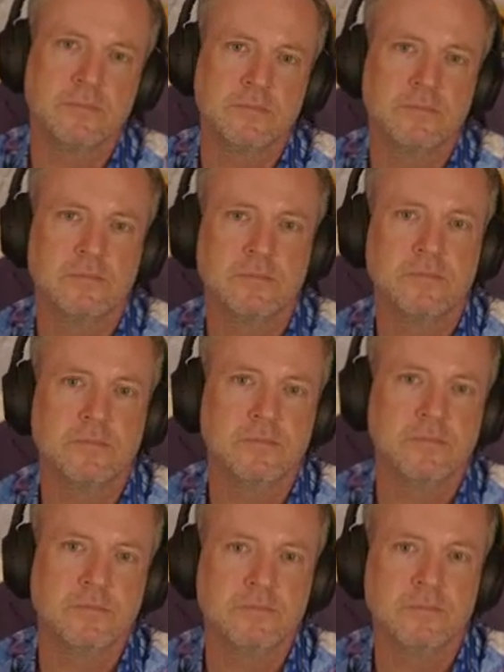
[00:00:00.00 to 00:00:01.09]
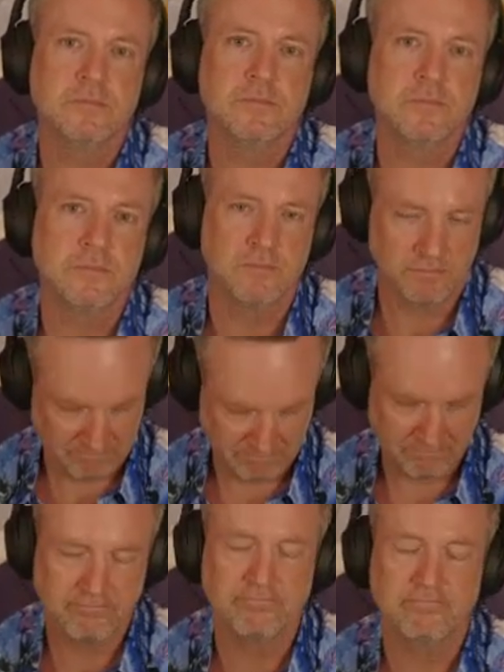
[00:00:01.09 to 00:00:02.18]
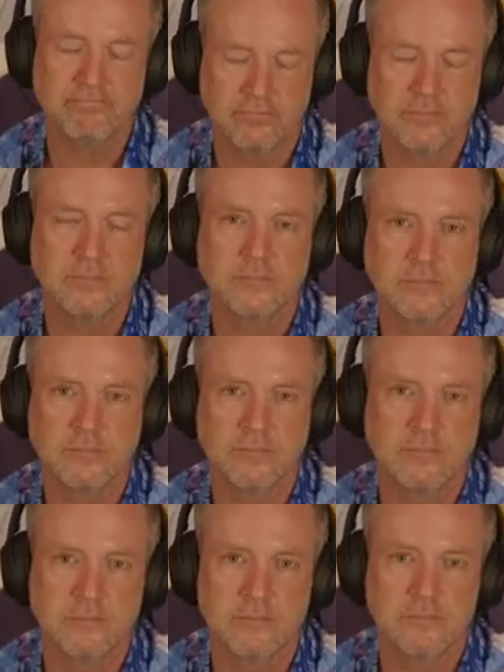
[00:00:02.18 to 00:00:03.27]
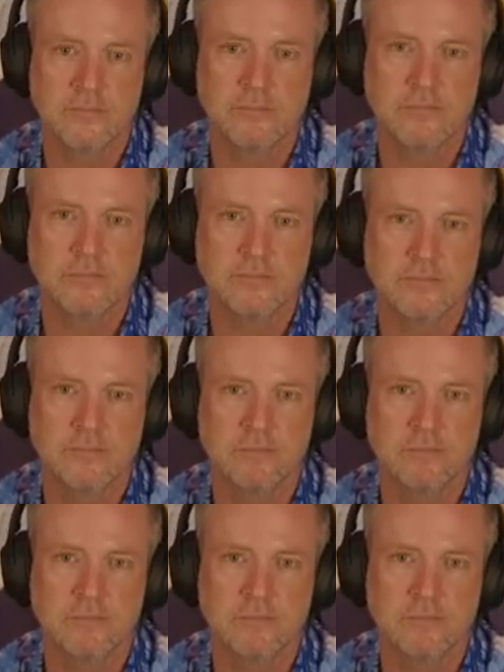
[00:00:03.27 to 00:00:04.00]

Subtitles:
This person isn't speaking.